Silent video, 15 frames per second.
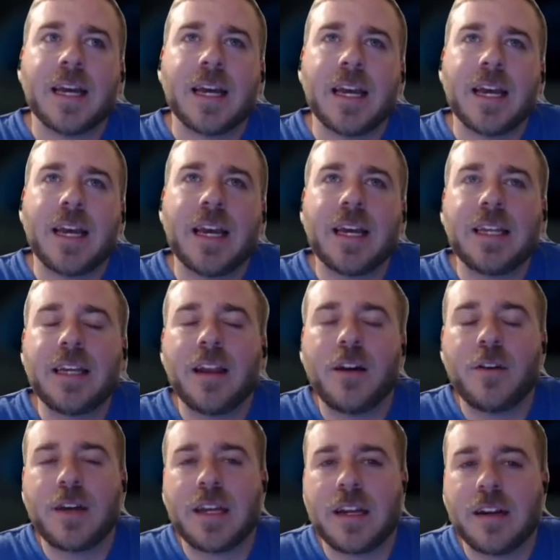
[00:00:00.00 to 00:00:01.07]
And
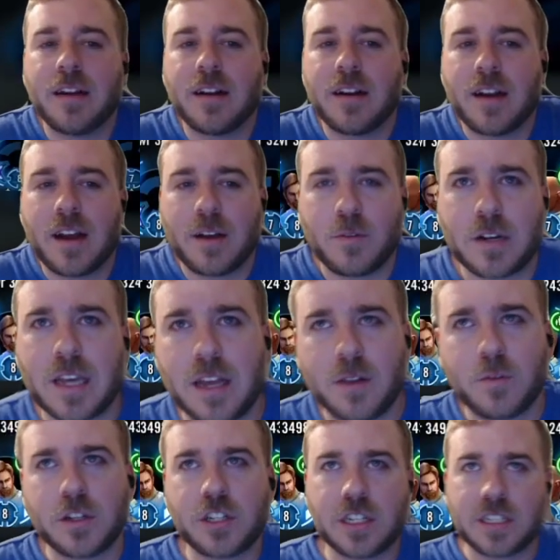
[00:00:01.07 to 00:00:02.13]
here, I kind of
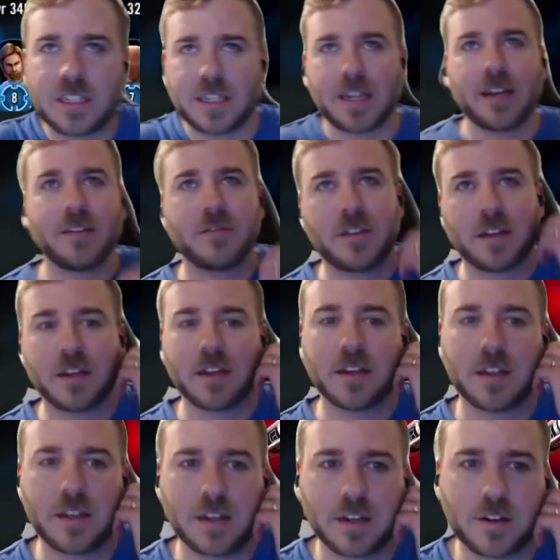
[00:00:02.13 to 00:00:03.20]
wish I saved
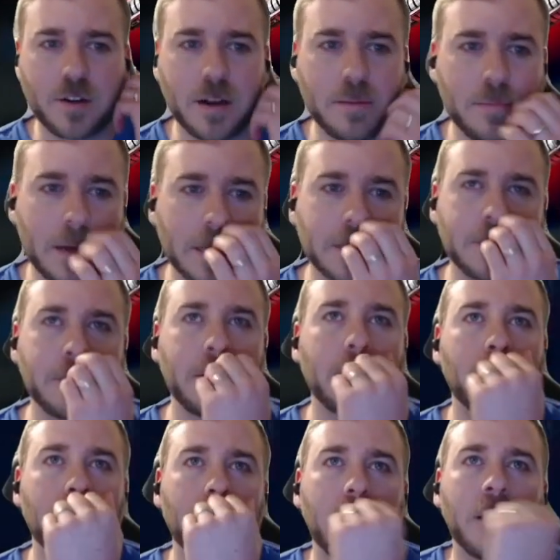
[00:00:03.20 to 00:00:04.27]
Grandmaster
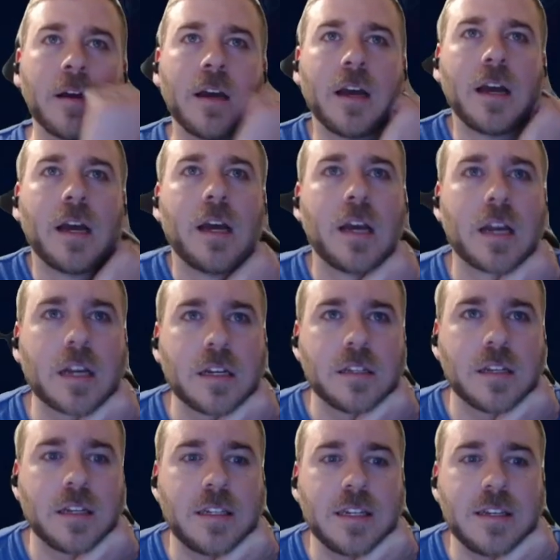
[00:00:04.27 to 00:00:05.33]
Yoda, because
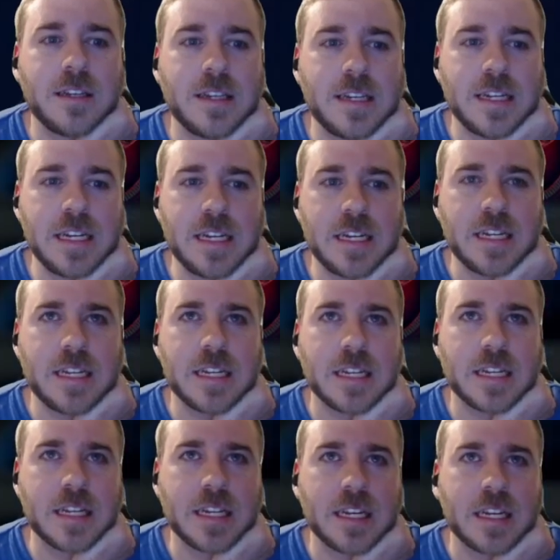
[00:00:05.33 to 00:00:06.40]
I didn't need
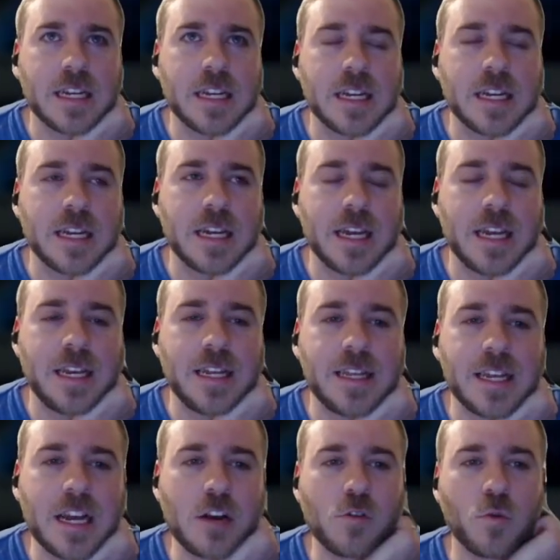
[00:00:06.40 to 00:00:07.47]

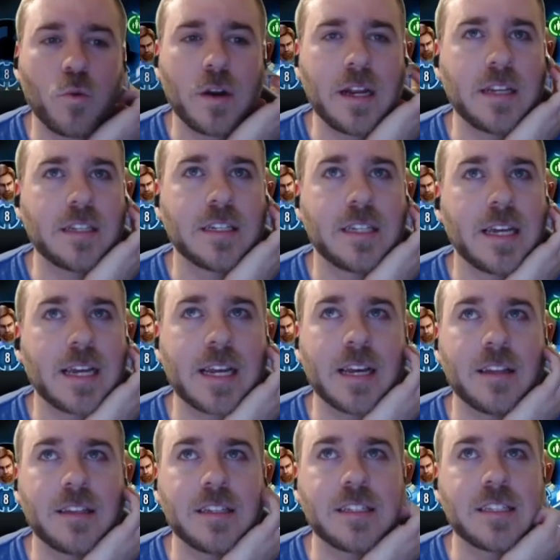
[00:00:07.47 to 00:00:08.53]
anything great to take
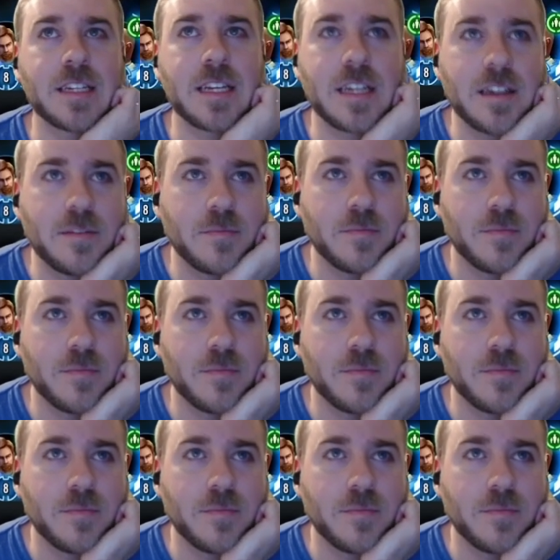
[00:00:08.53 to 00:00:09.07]
out this team.